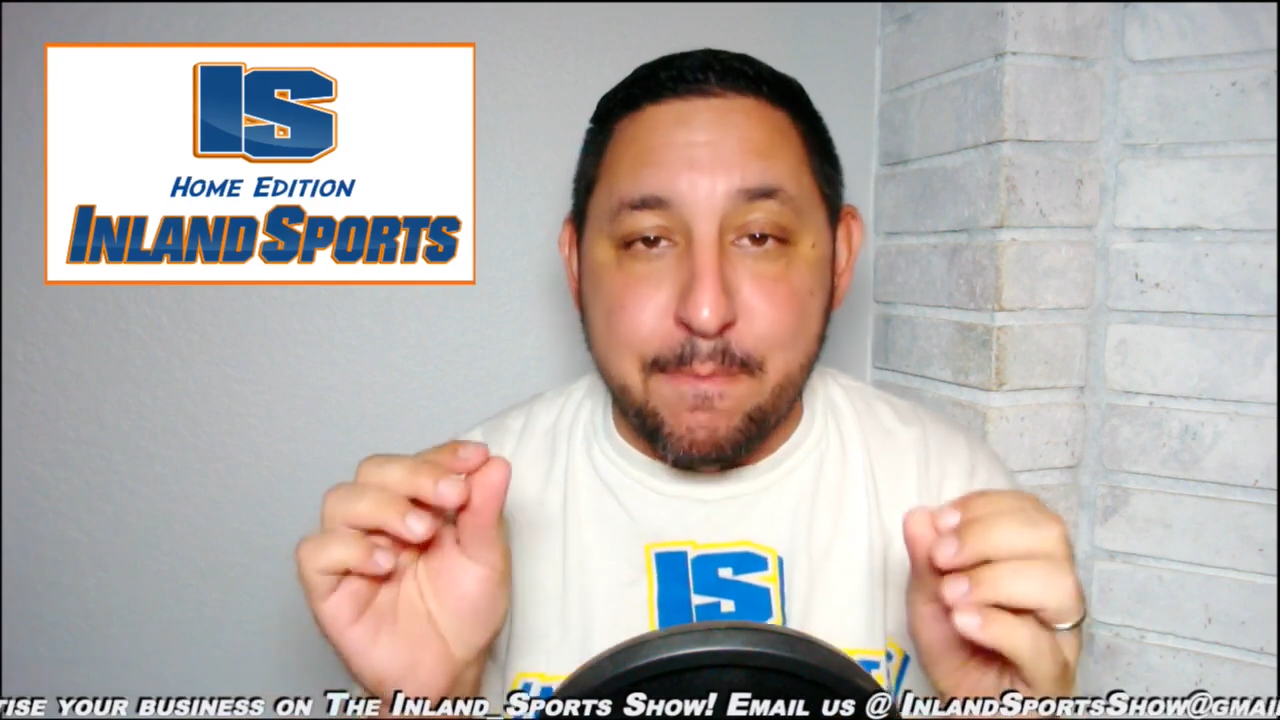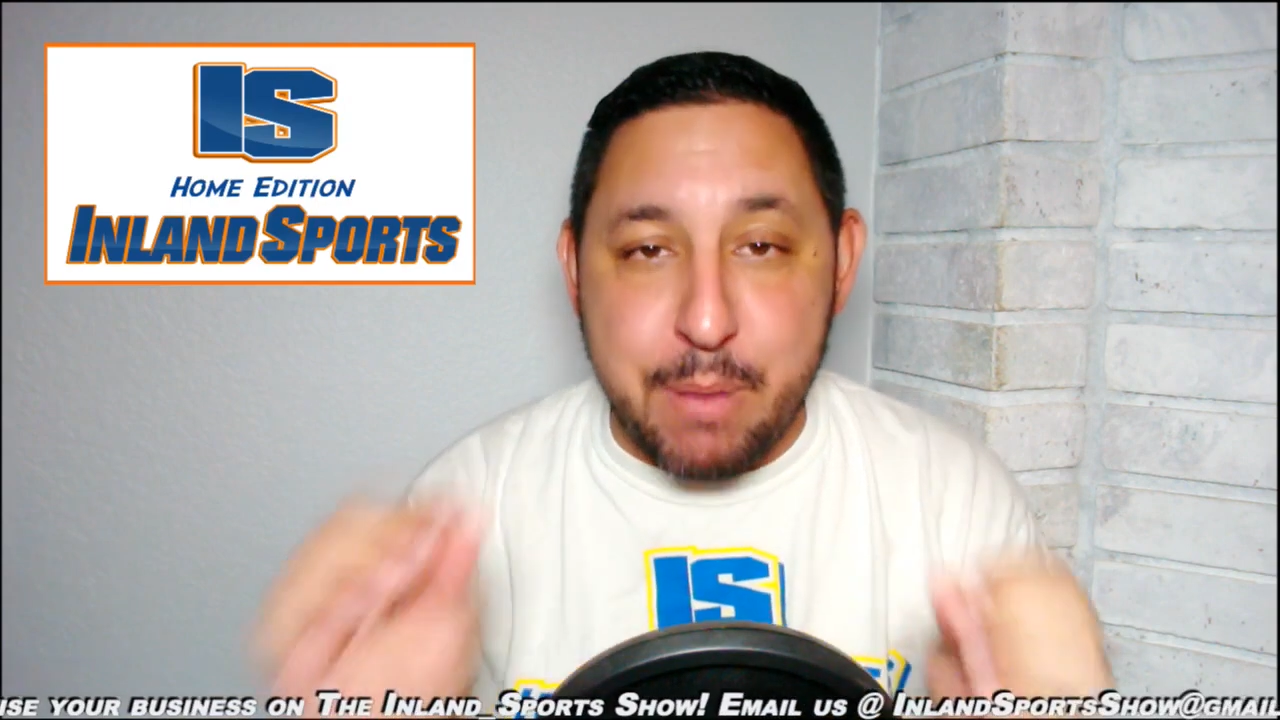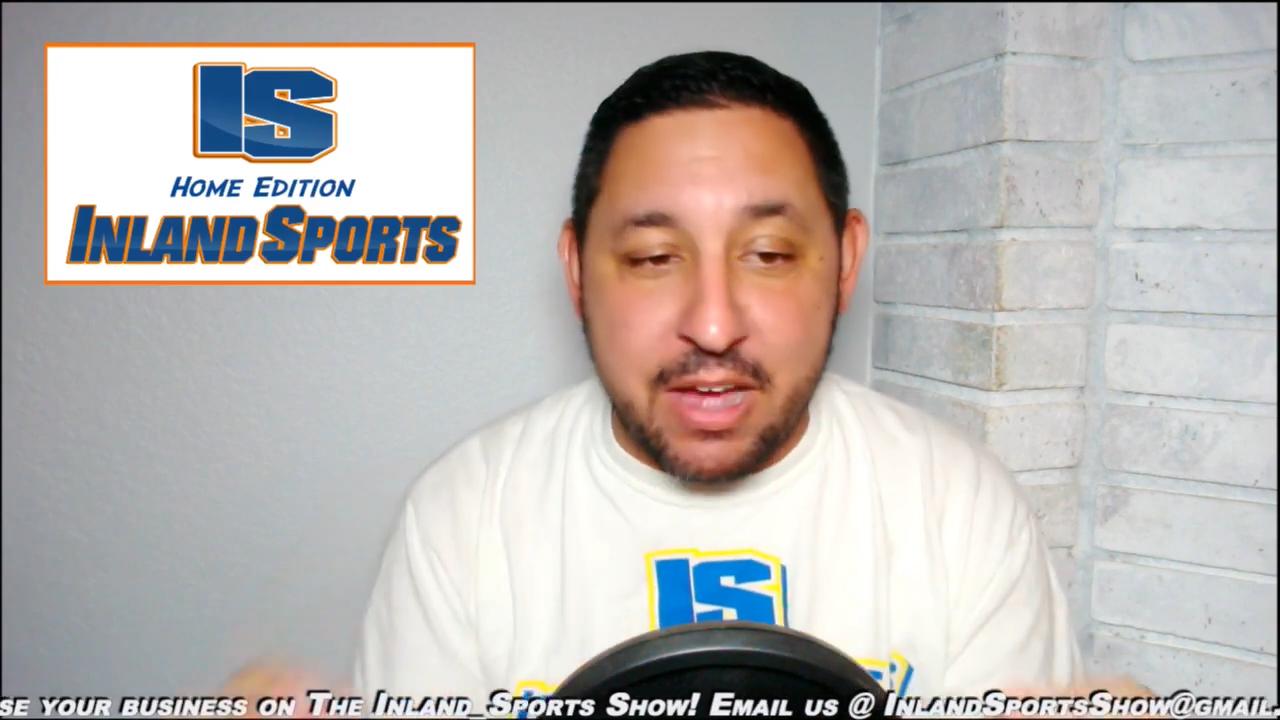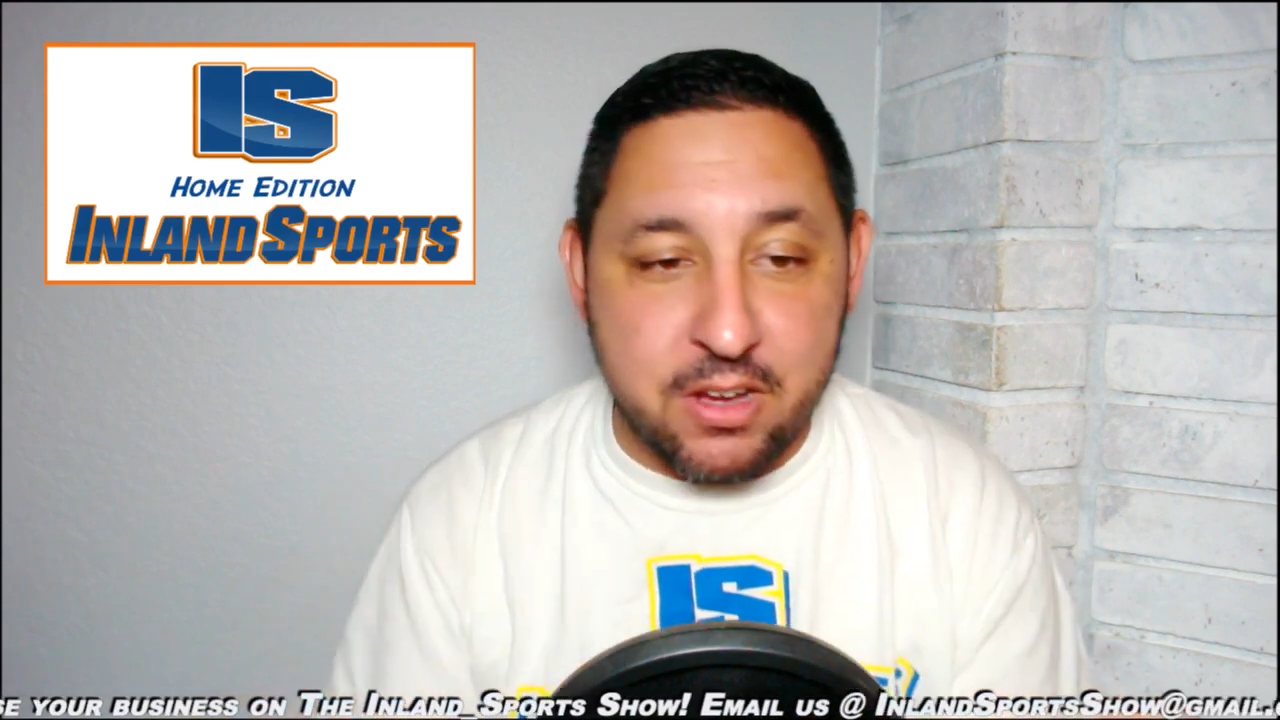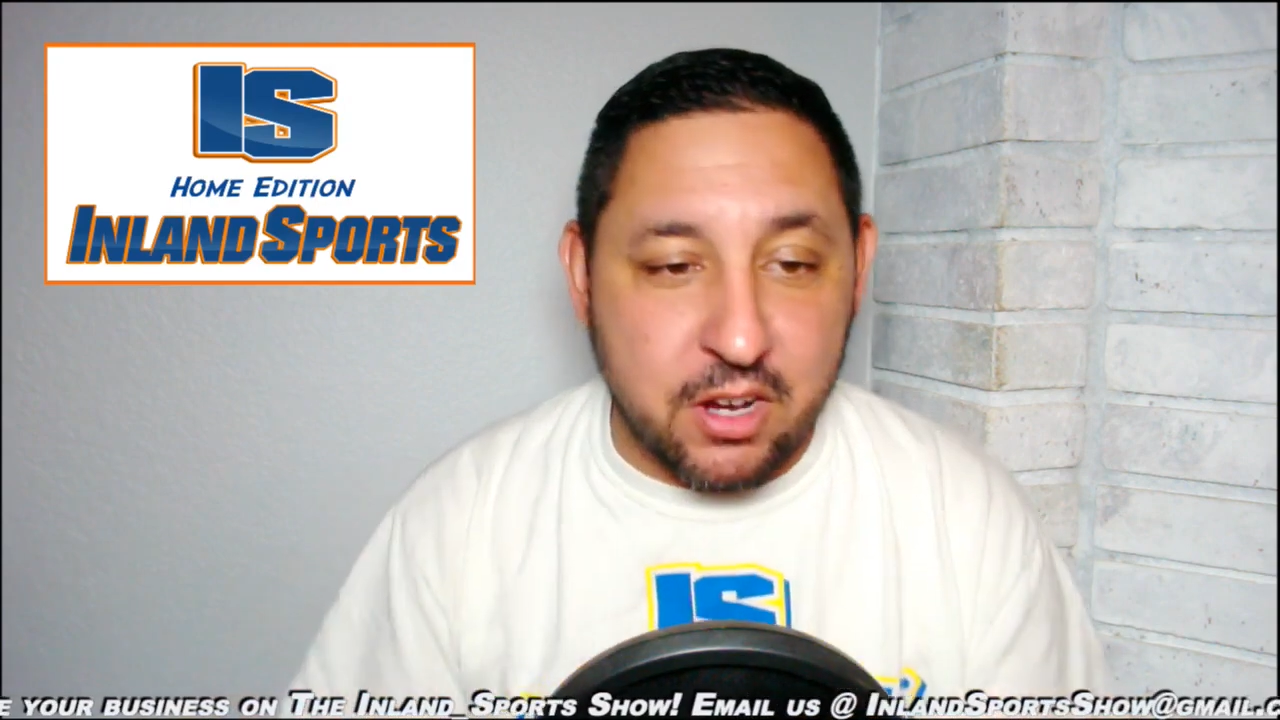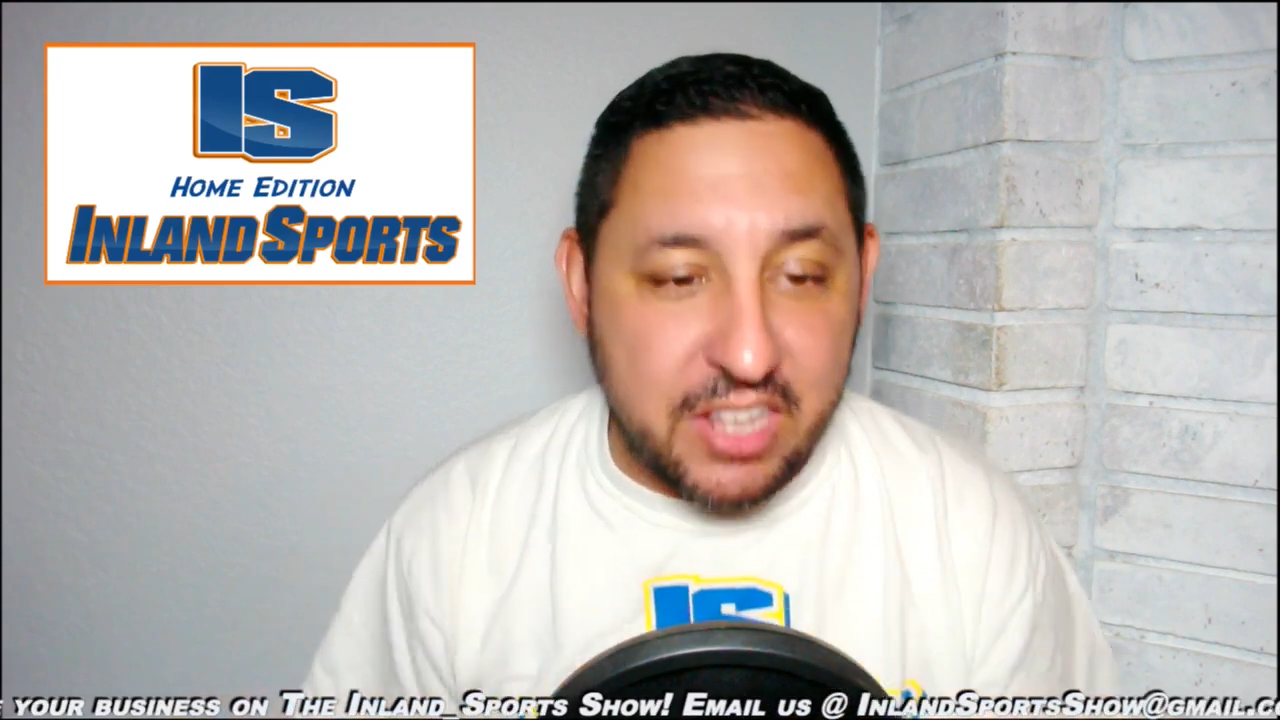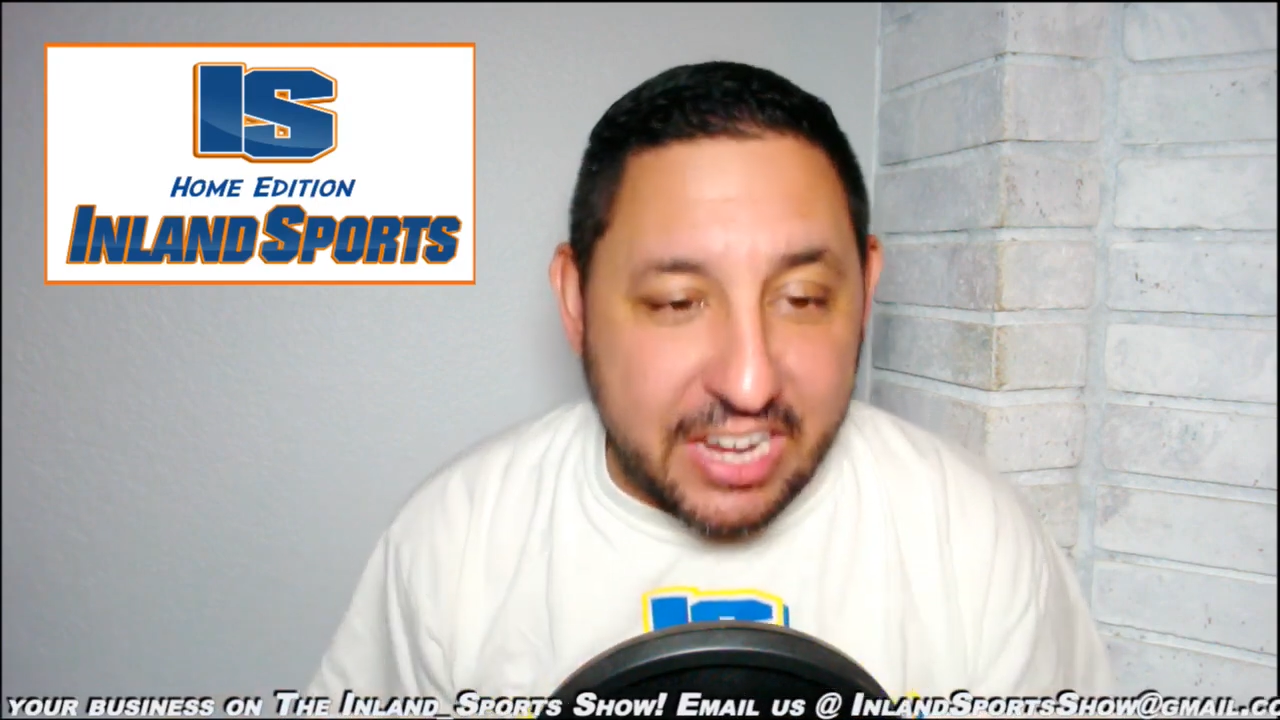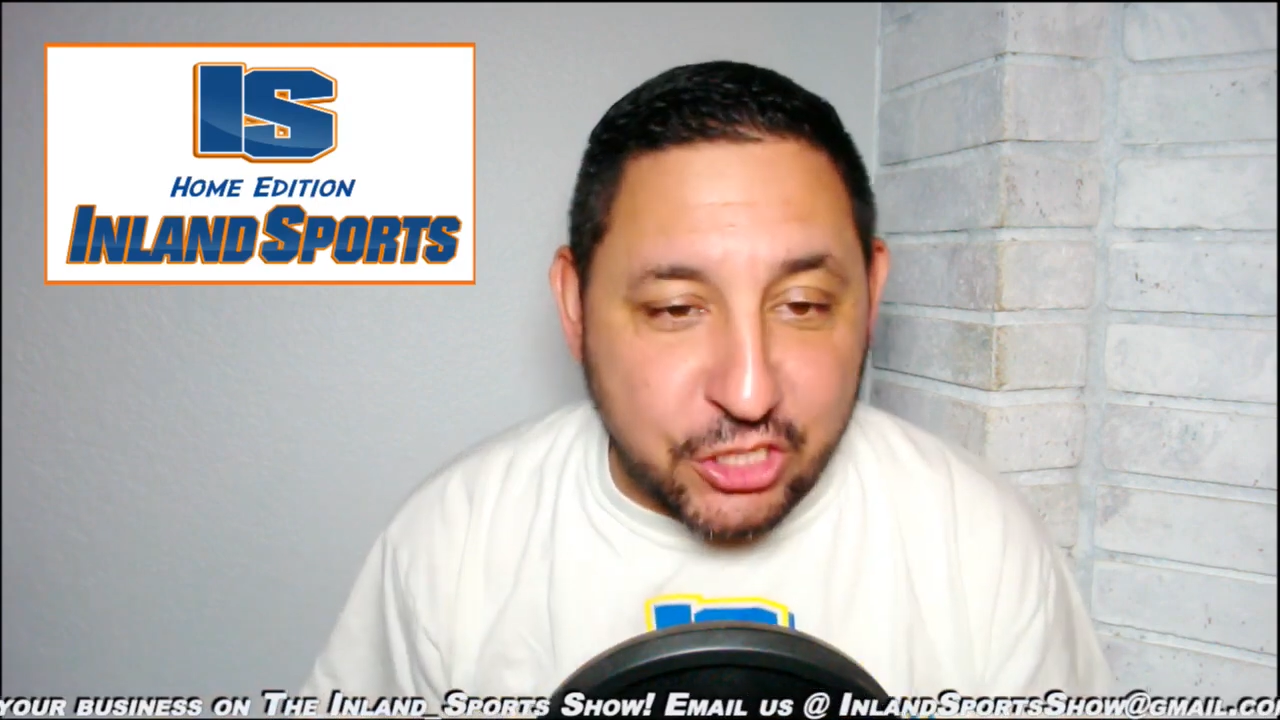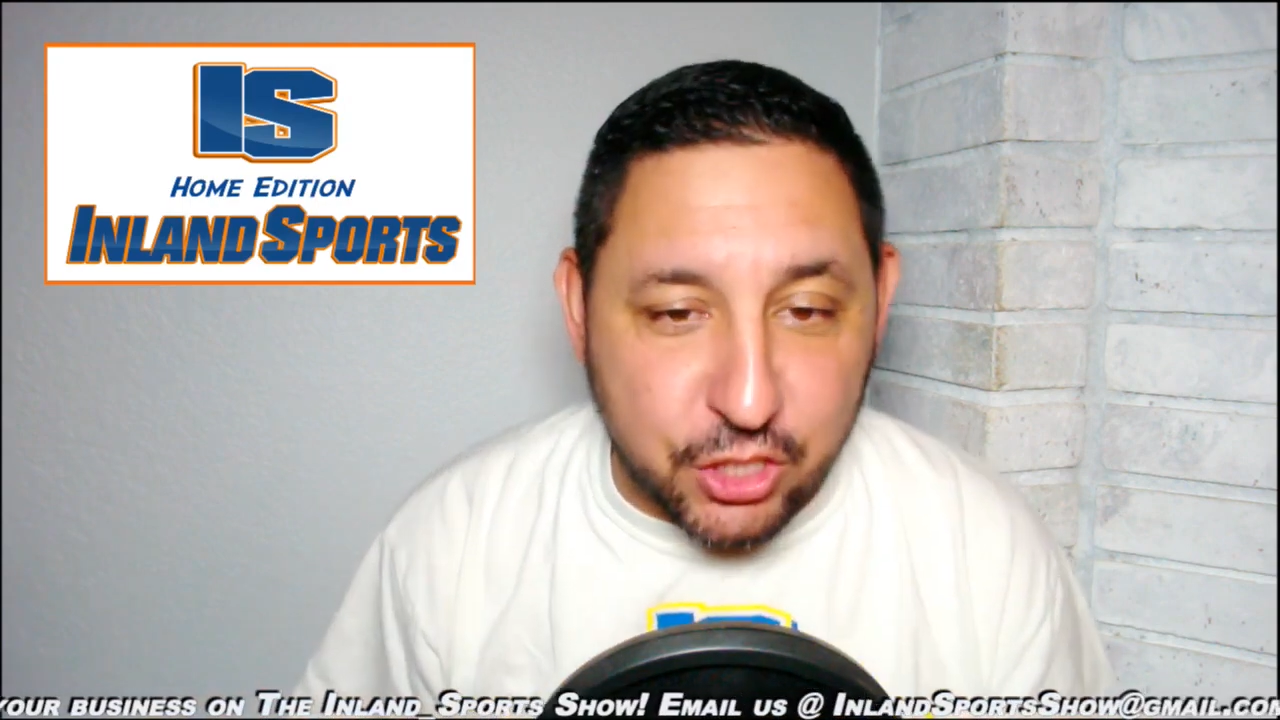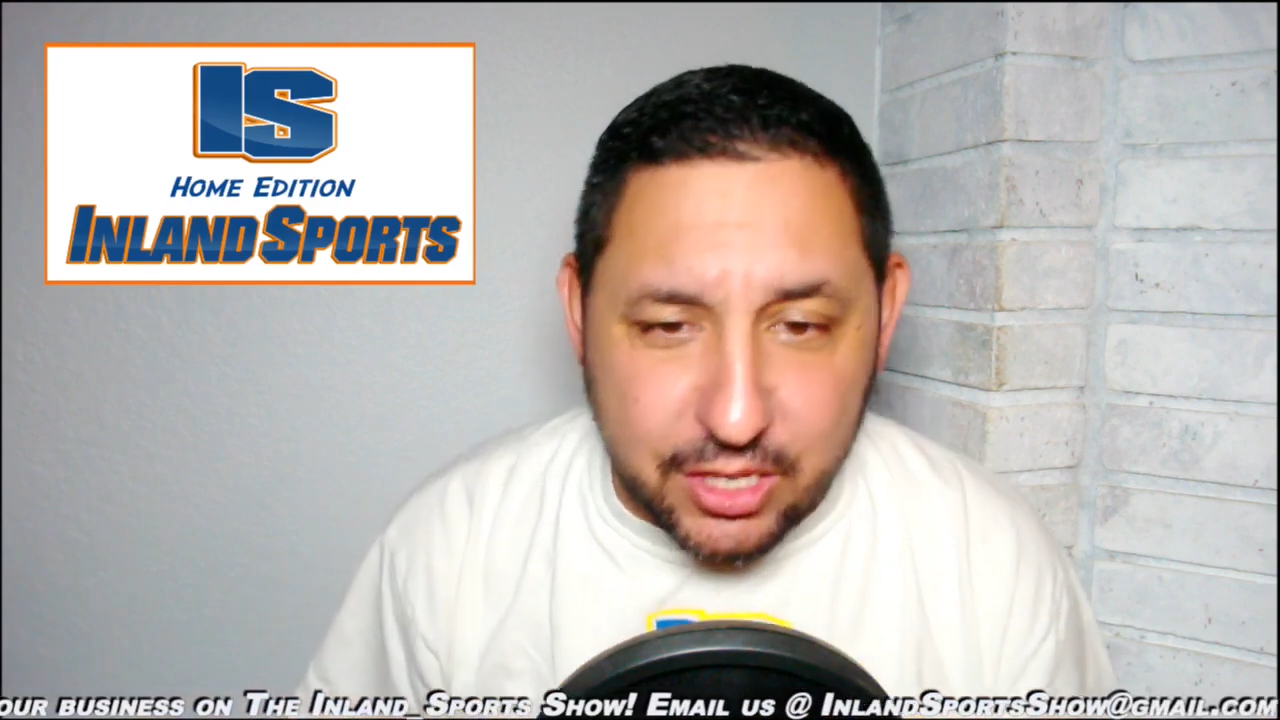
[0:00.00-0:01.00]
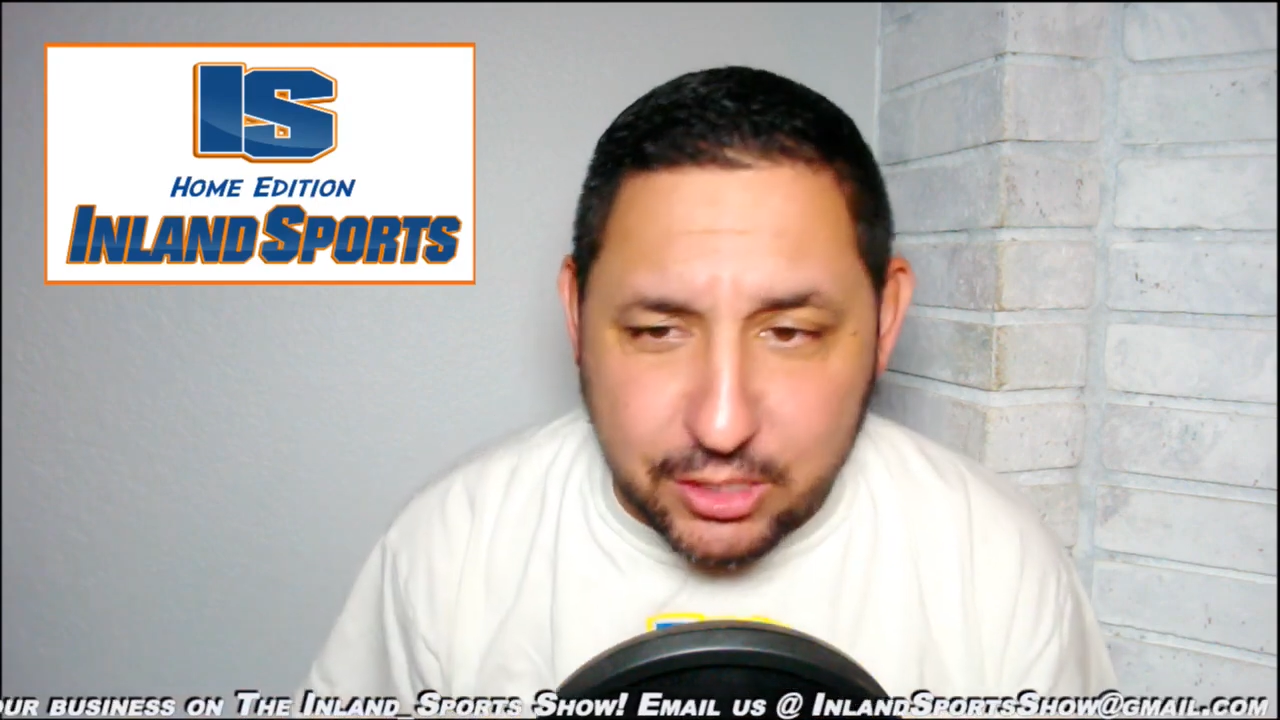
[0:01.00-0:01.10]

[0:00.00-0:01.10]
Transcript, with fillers: button on each of